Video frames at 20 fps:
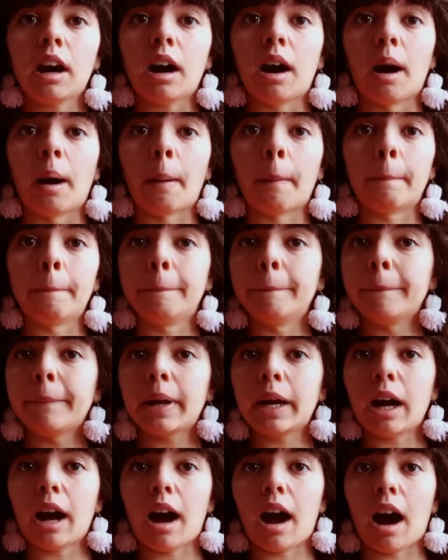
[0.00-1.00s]

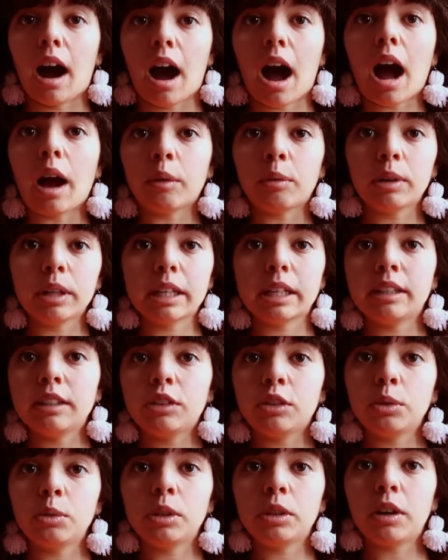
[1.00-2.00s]
I
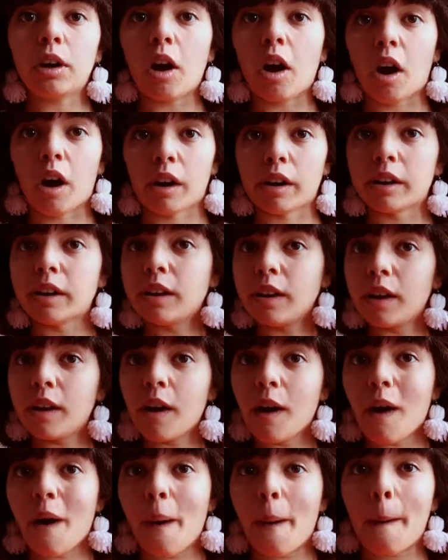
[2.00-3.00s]
related to it on
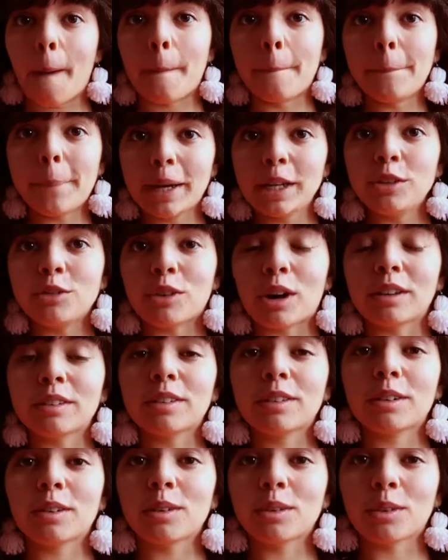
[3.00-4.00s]
many
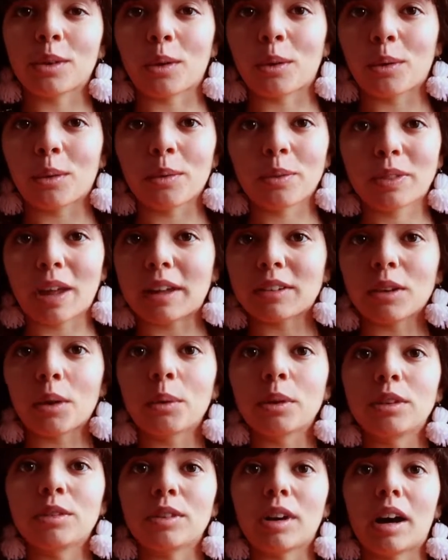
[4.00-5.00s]
fronts, so that's
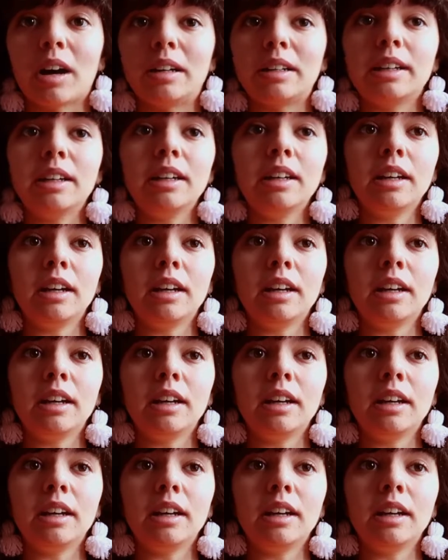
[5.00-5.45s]
always fun.